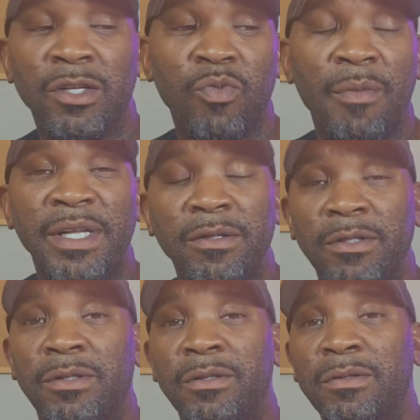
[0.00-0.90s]
This
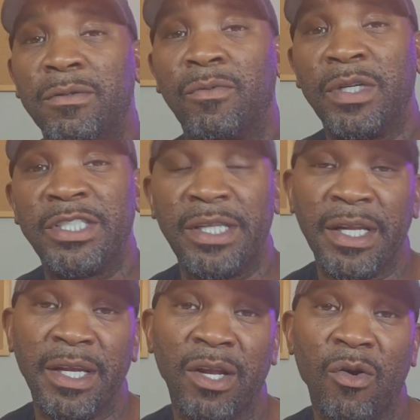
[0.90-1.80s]
woman, when she
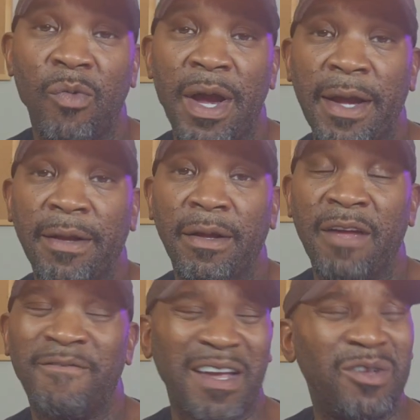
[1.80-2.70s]
didn't get her way,
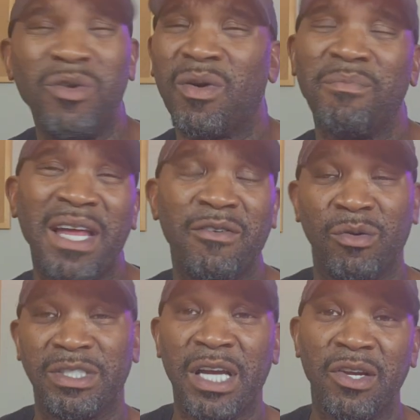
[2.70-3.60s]
in fact, you know what? I'm not
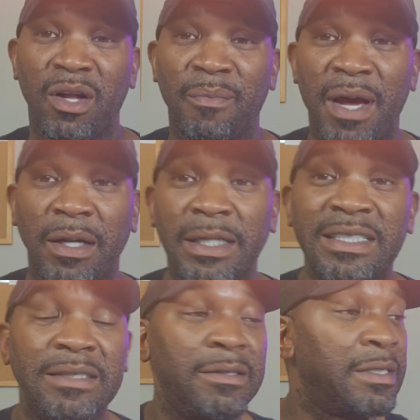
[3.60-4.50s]
even going to tell y'all about
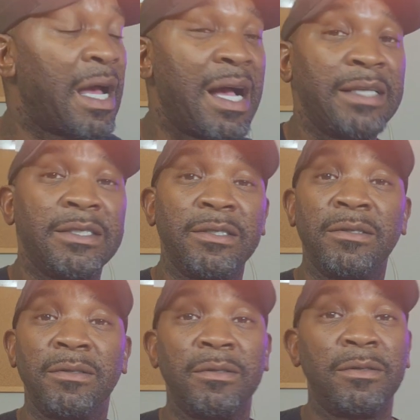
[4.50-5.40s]
it.
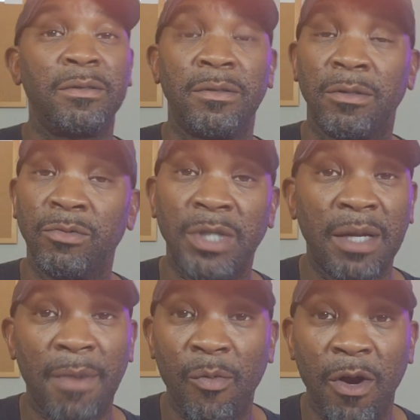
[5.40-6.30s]
Guys, don't
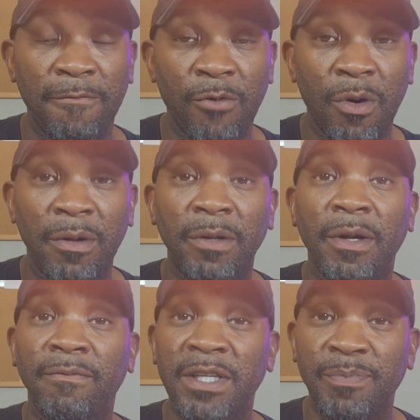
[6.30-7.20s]
take my word for it
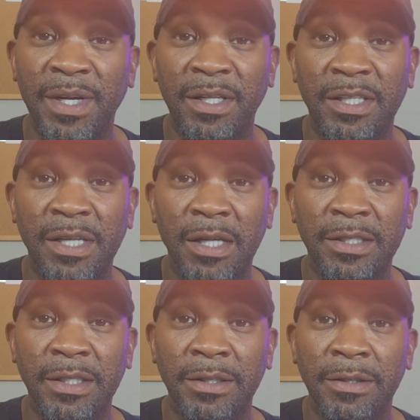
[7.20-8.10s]
of this being
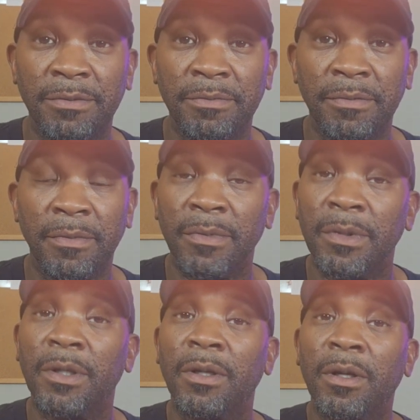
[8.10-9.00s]
disgusting.
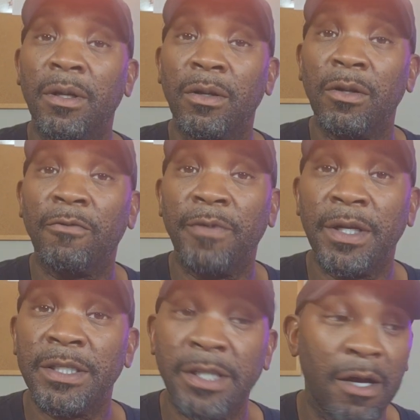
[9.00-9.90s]
Look
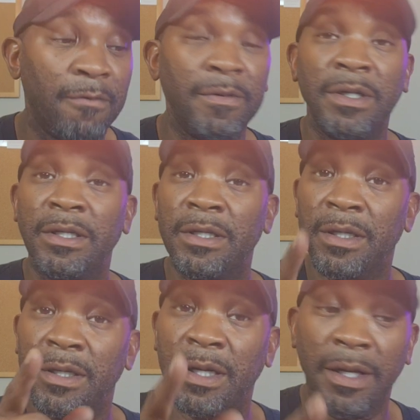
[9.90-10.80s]
for yourself
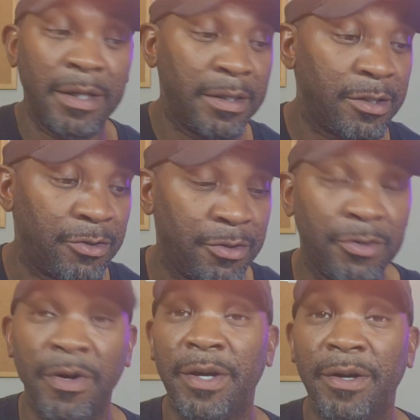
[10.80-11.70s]
and
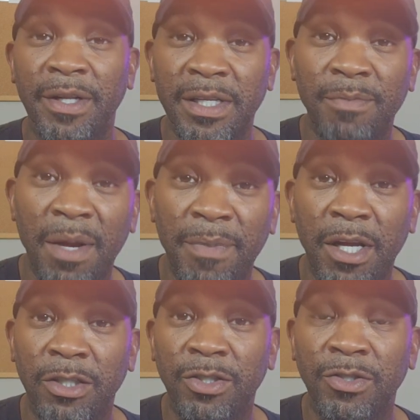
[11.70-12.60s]
trigger. This might
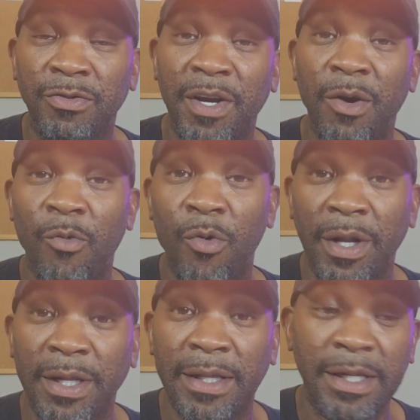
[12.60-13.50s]
be a trigger
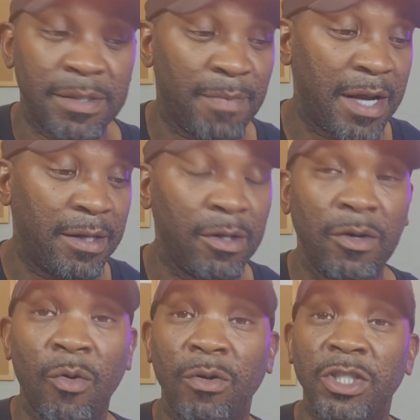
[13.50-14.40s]
warning that this might
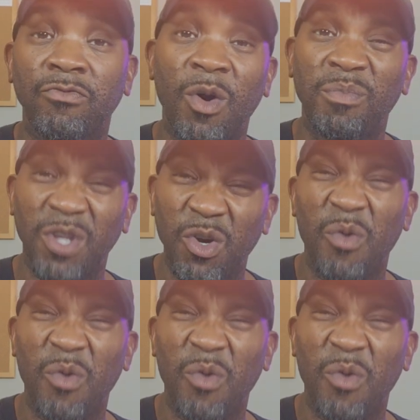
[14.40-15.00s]
cause throat